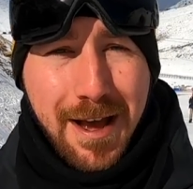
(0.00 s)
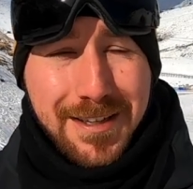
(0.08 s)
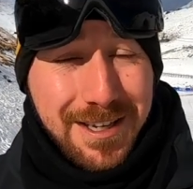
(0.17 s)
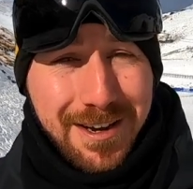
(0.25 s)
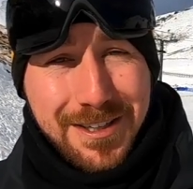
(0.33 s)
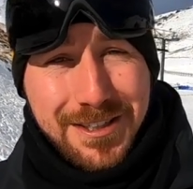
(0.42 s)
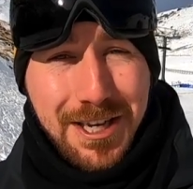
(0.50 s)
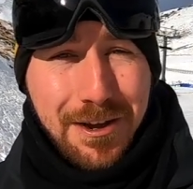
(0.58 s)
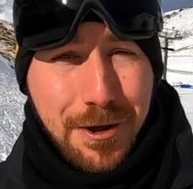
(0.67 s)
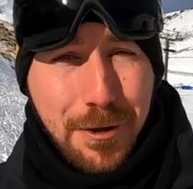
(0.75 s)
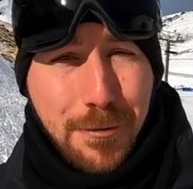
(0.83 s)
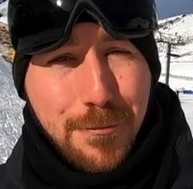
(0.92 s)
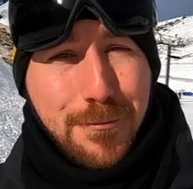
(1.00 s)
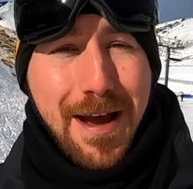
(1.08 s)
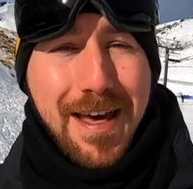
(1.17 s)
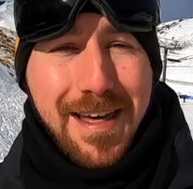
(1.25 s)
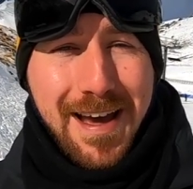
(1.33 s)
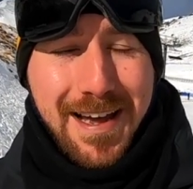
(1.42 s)
So I'm going to show you
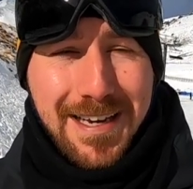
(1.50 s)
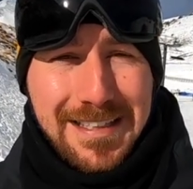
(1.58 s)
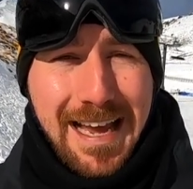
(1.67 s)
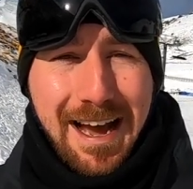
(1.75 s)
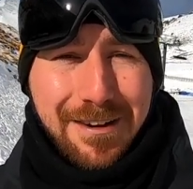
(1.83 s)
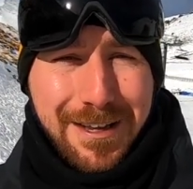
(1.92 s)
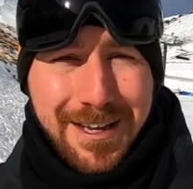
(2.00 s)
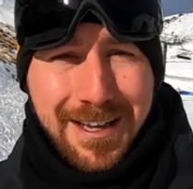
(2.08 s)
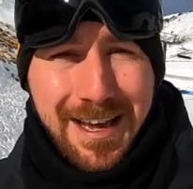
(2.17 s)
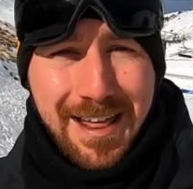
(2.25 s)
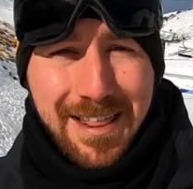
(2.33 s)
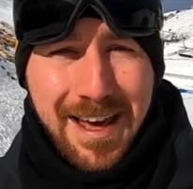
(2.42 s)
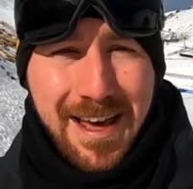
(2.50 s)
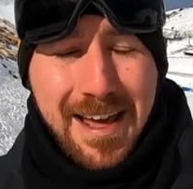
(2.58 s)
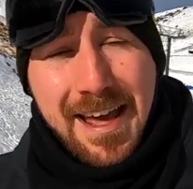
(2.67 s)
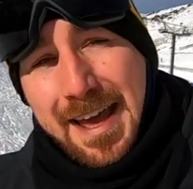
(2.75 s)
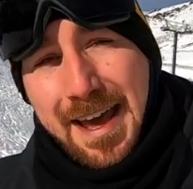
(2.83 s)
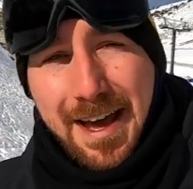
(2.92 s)
where that is, how you can get there.
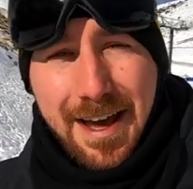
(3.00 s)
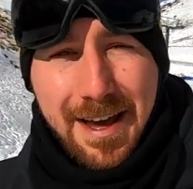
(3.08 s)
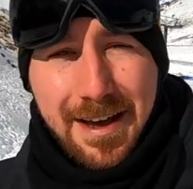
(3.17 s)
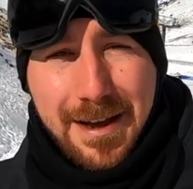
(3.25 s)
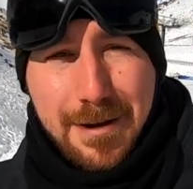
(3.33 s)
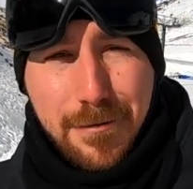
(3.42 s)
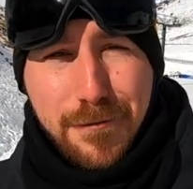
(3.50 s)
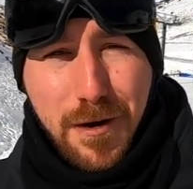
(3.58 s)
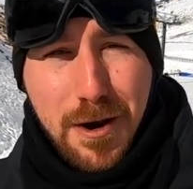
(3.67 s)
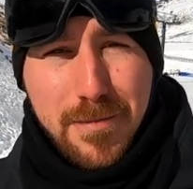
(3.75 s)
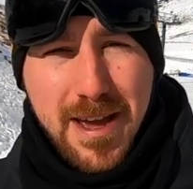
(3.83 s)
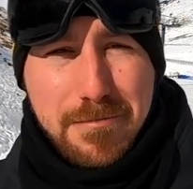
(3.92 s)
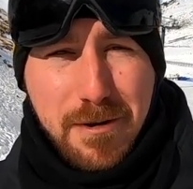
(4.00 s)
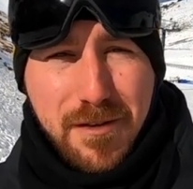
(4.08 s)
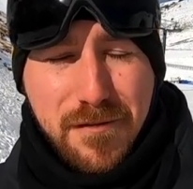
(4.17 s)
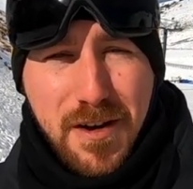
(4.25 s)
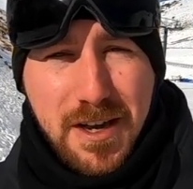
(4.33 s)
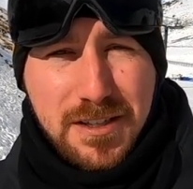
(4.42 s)
Come and follow me. But
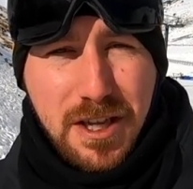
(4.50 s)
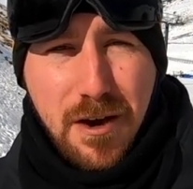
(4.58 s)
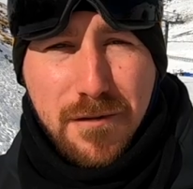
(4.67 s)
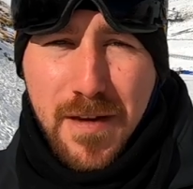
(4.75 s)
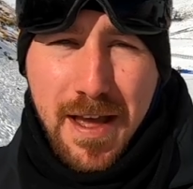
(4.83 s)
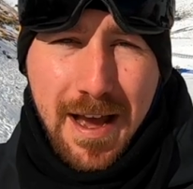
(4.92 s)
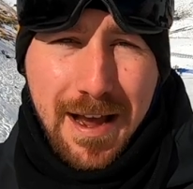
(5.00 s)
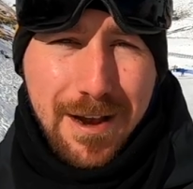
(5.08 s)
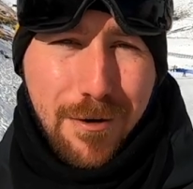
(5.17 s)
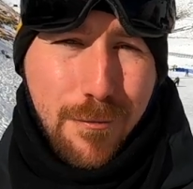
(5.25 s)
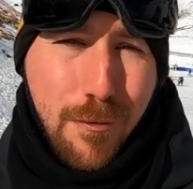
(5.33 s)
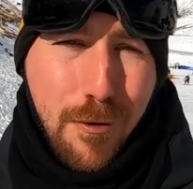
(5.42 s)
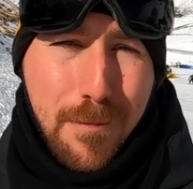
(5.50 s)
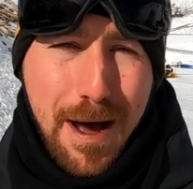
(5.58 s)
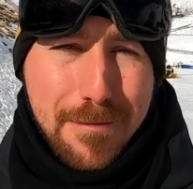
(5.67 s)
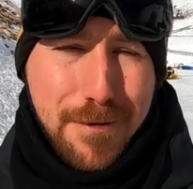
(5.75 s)
first off, a little warm up